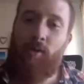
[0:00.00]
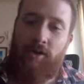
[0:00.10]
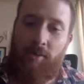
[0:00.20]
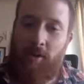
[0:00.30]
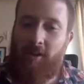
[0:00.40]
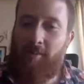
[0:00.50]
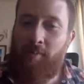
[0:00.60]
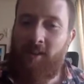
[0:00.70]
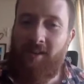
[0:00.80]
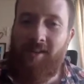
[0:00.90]
question mark.
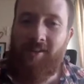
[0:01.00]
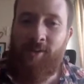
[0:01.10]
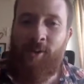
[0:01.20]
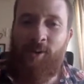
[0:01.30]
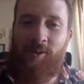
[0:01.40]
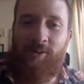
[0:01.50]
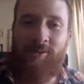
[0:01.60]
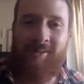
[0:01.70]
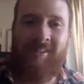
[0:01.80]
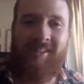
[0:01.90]
So,